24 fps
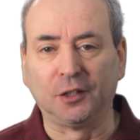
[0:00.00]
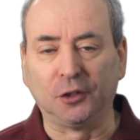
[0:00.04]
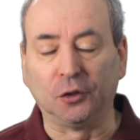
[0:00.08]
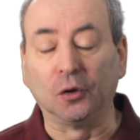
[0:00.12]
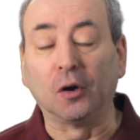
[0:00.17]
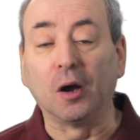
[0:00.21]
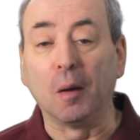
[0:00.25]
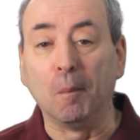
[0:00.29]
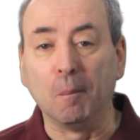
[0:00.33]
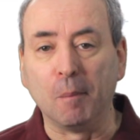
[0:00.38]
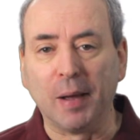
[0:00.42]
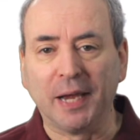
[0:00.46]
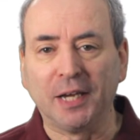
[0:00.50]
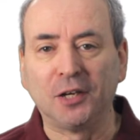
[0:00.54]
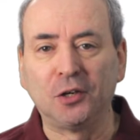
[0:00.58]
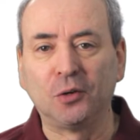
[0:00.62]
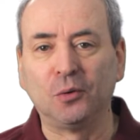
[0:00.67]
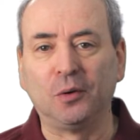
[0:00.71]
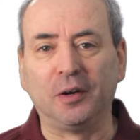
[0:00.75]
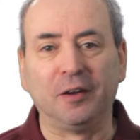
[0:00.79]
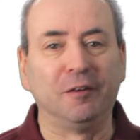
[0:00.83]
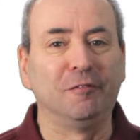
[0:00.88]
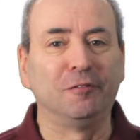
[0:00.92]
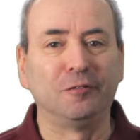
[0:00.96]
you can make
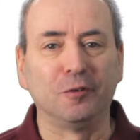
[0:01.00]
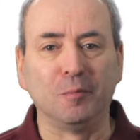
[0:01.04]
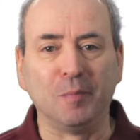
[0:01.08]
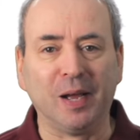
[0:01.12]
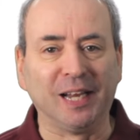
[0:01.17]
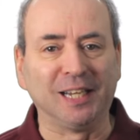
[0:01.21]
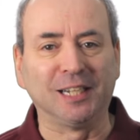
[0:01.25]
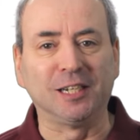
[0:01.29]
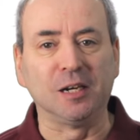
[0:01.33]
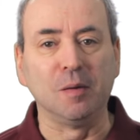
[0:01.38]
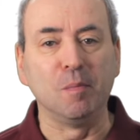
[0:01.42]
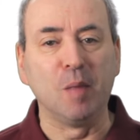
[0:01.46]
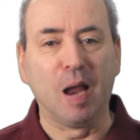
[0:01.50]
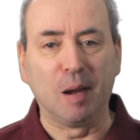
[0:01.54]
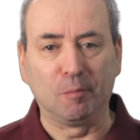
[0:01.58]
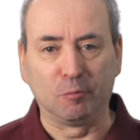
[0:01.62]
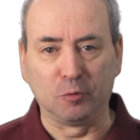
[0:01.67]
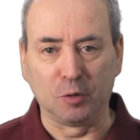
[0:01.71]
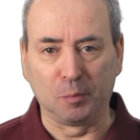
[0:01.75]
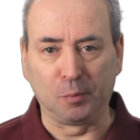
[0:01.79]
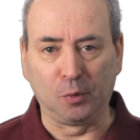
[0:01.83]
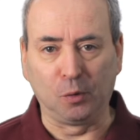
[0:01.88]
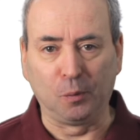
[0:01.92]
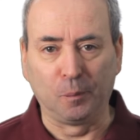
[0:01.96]
your information
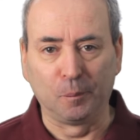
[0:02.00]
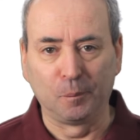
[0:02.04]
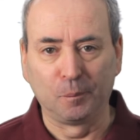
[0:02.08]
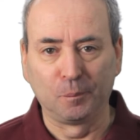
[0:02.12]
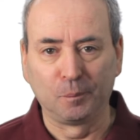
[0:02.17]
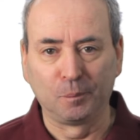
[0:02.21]
memorable.